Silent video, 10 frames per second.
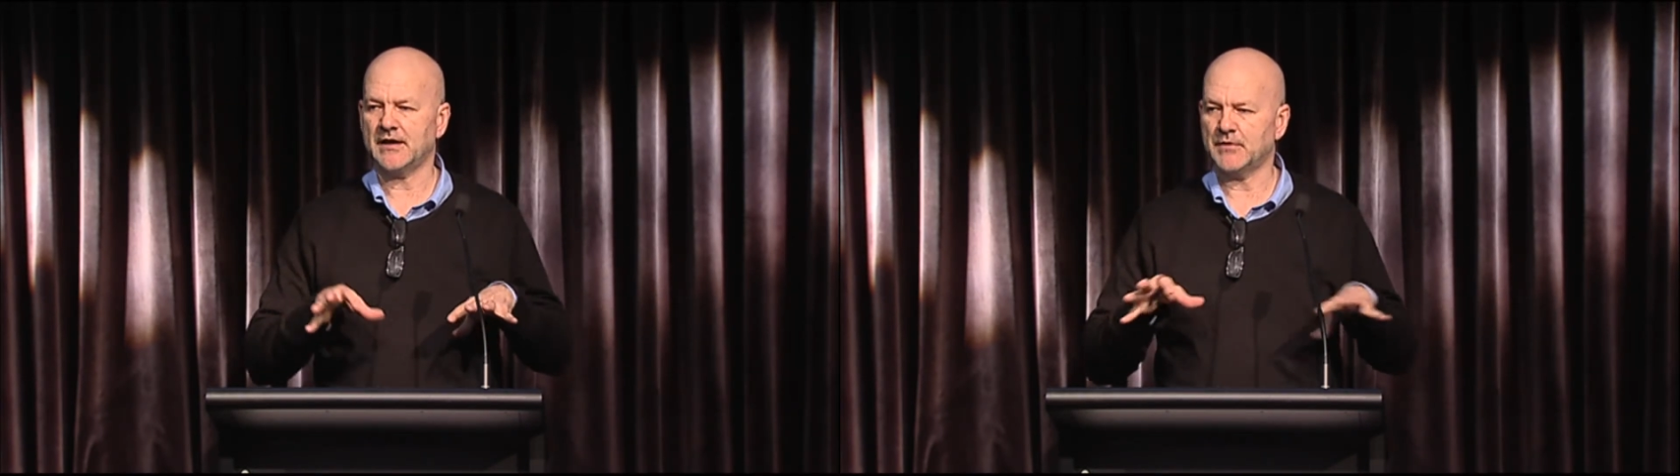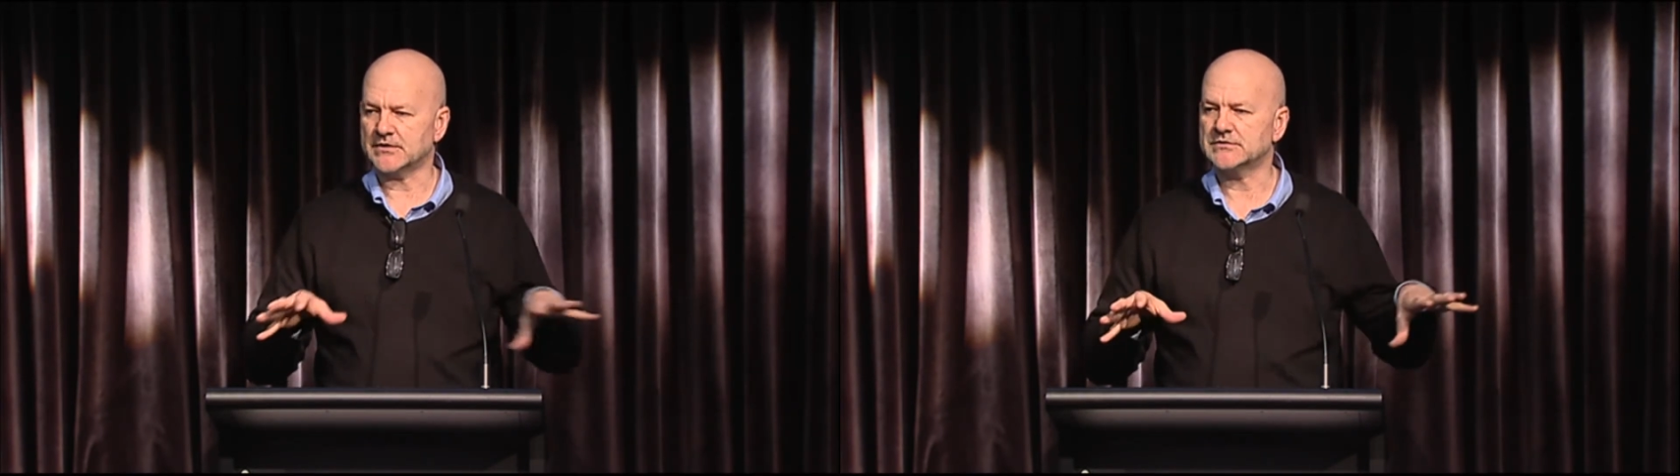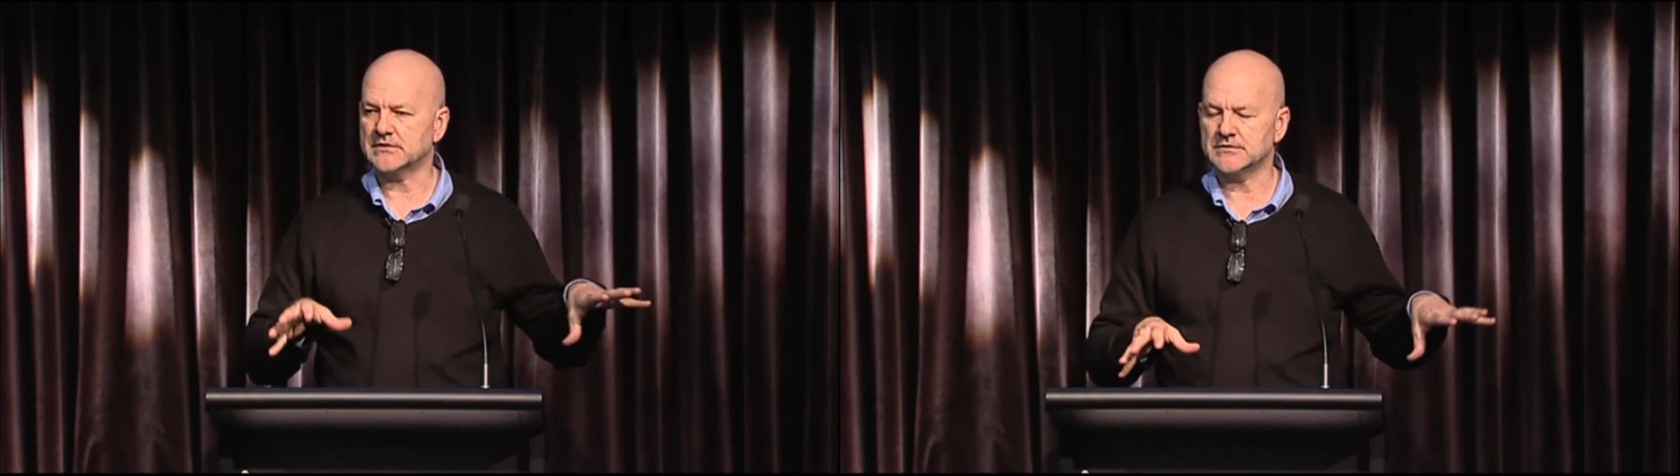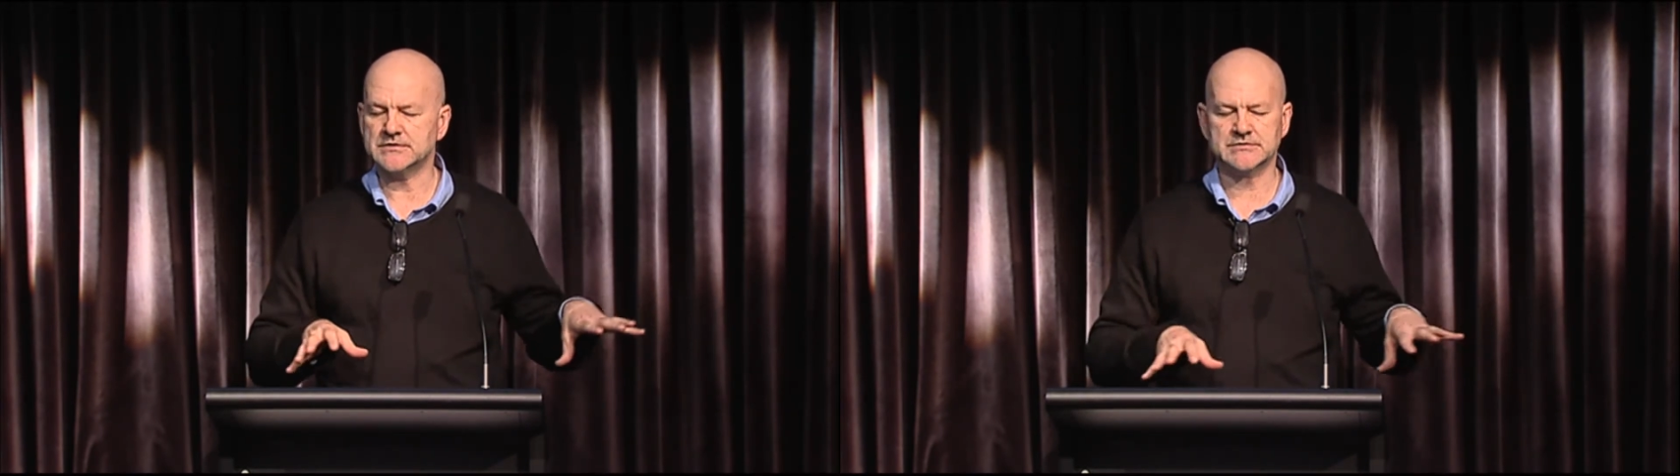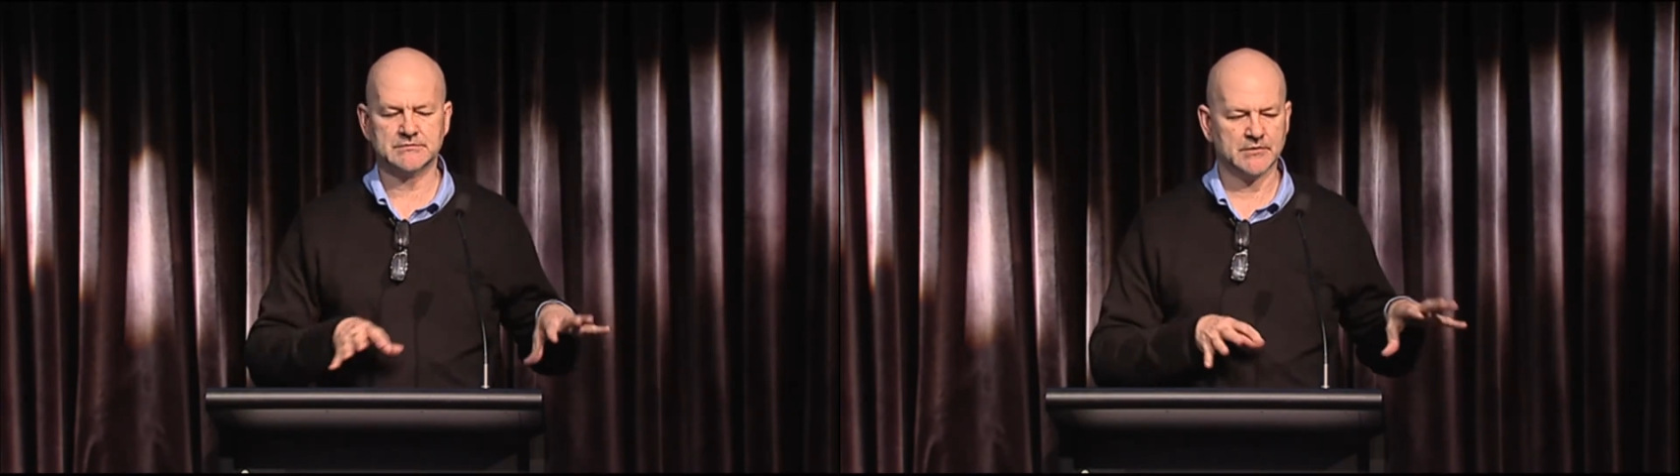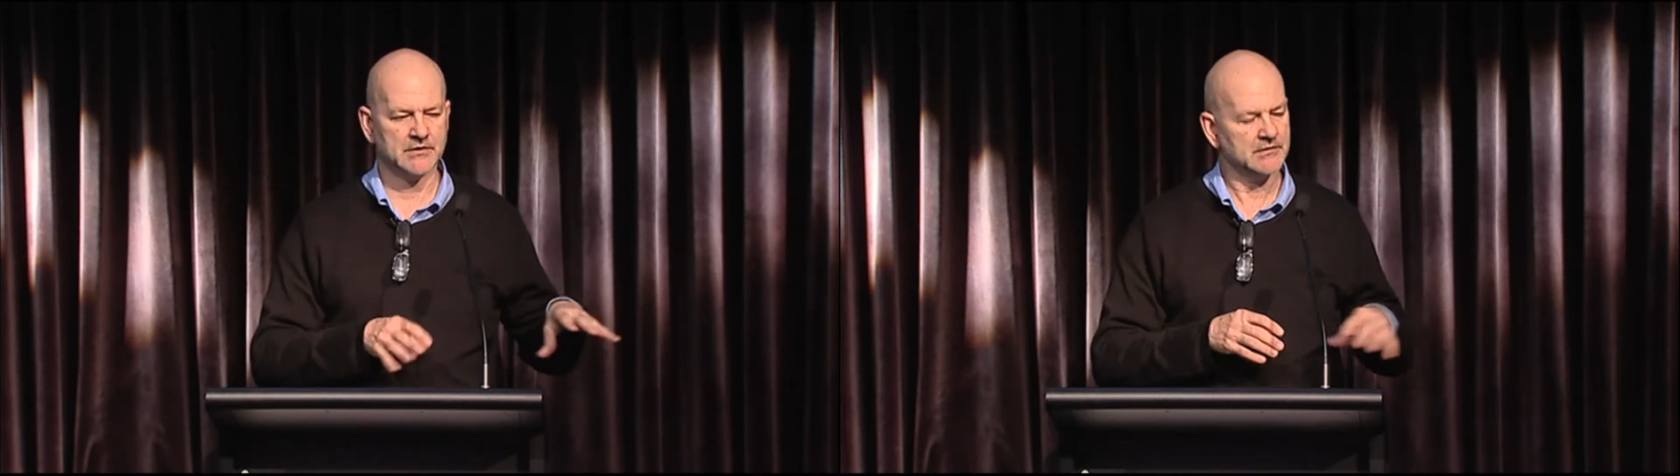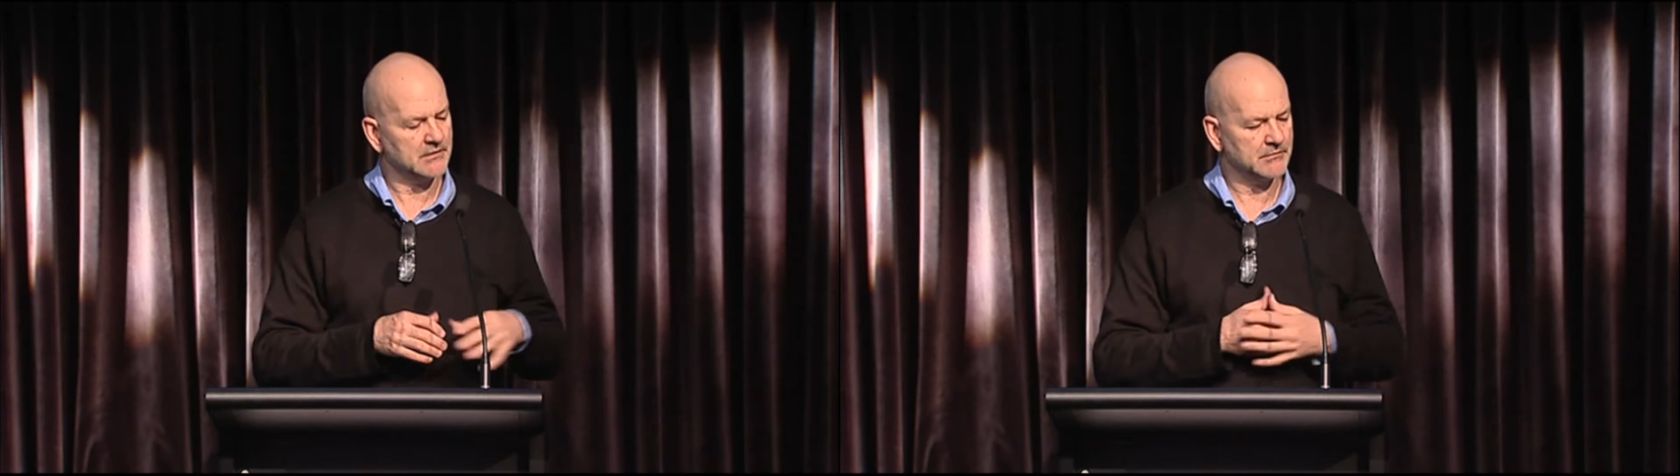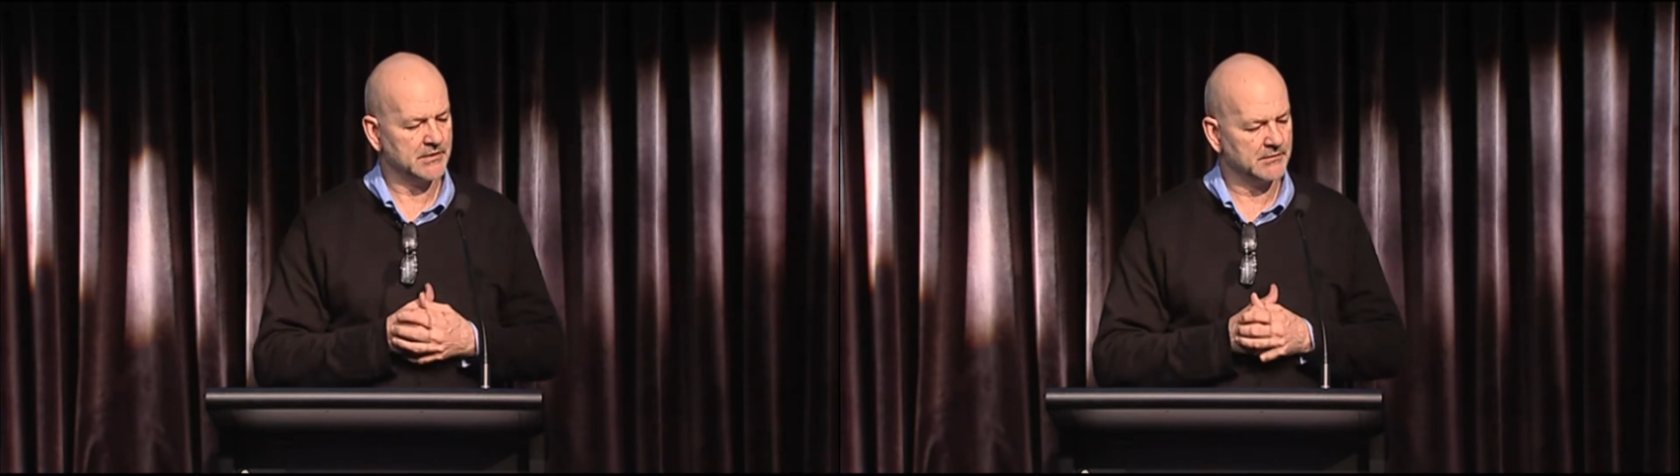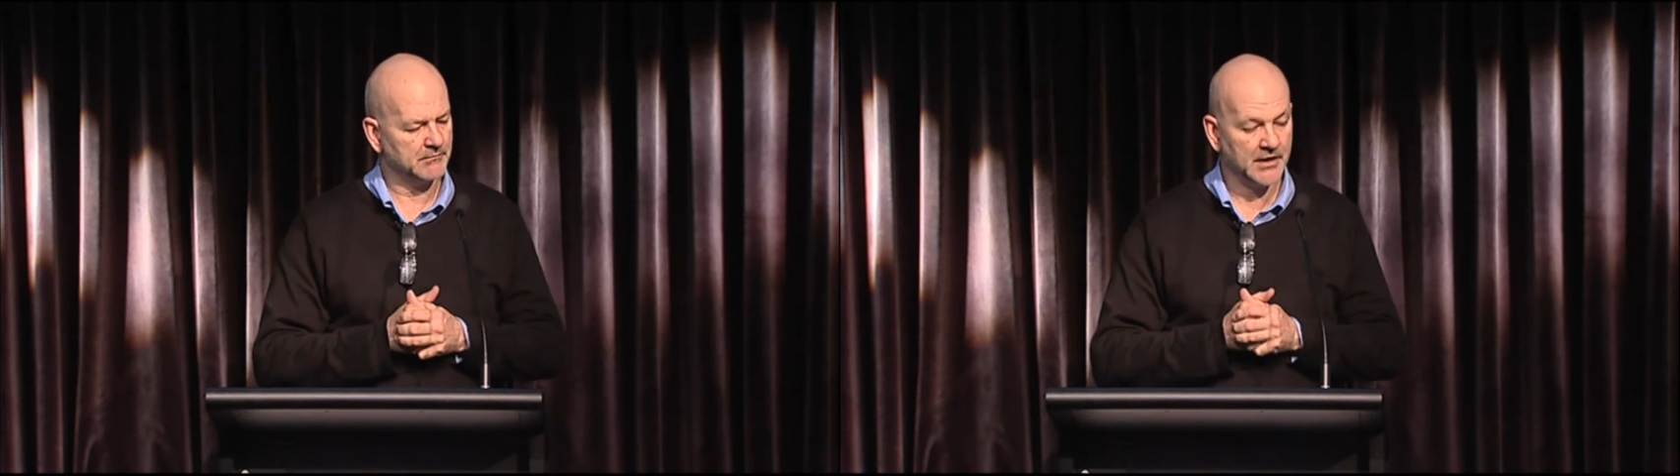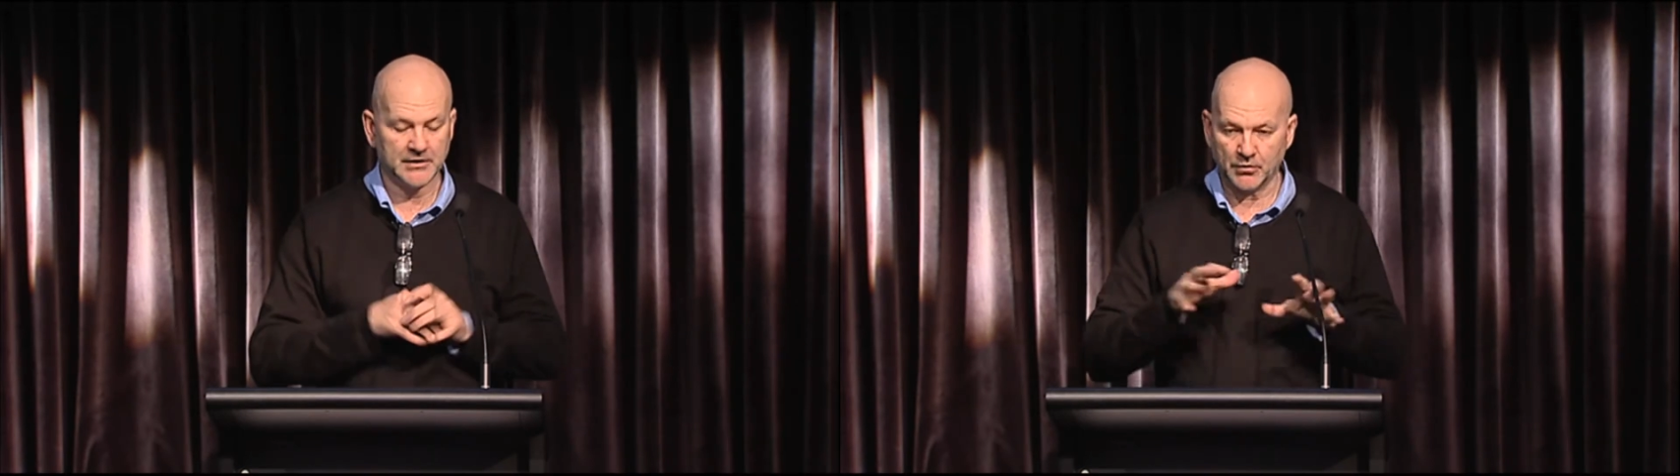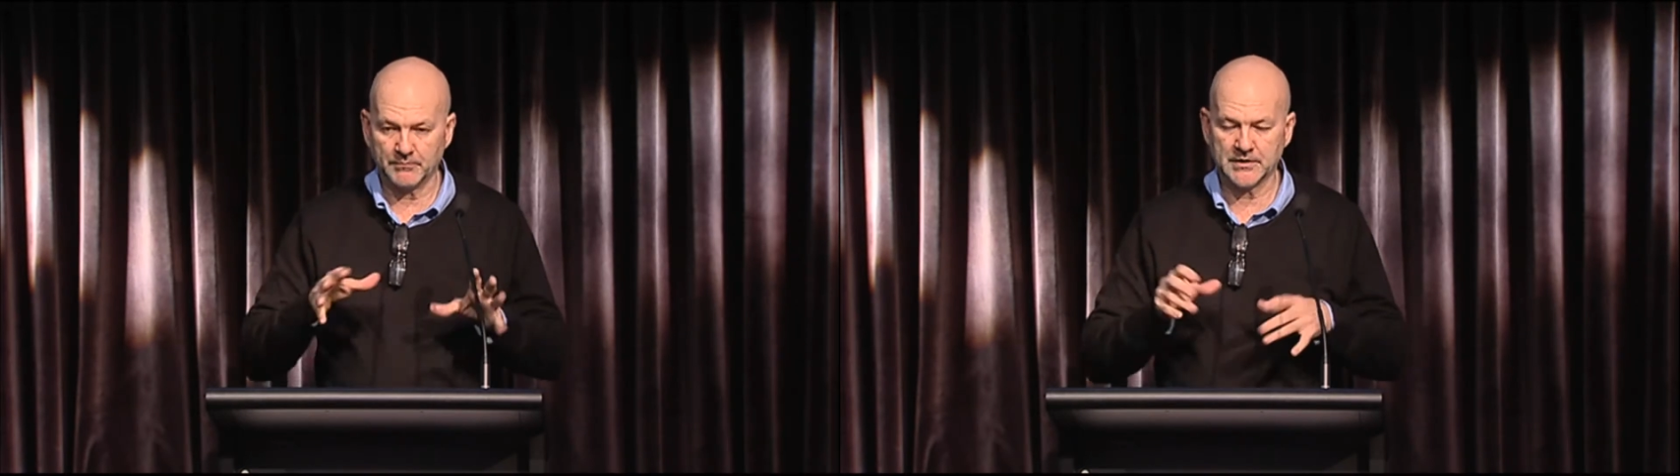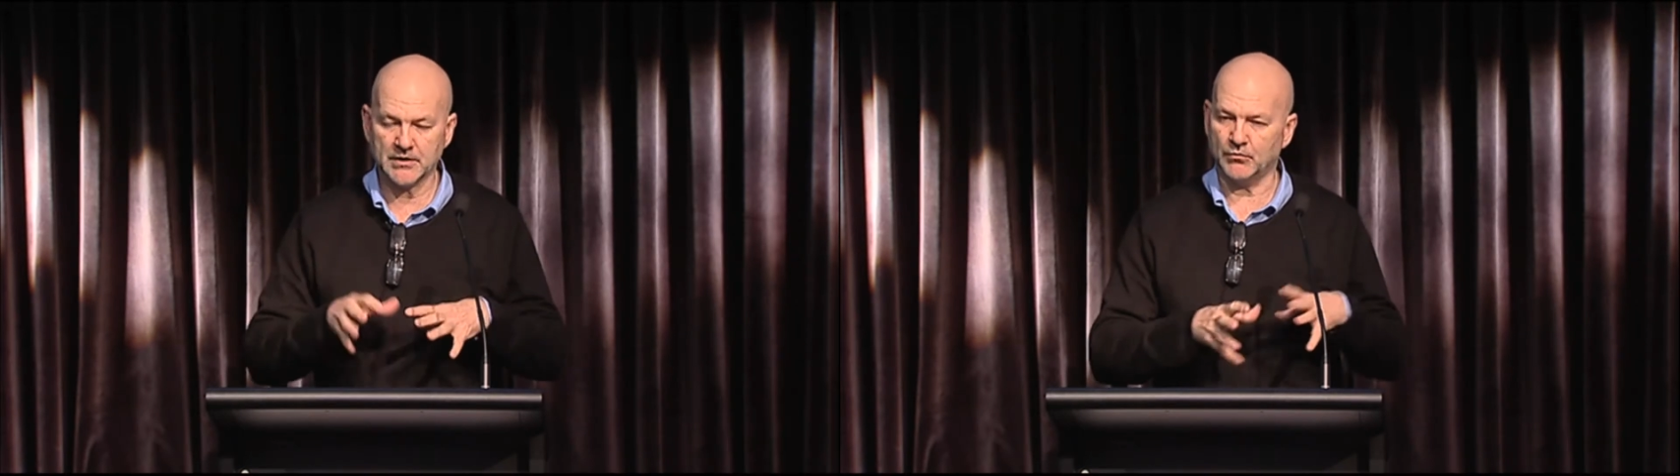how much there is, where it might not be,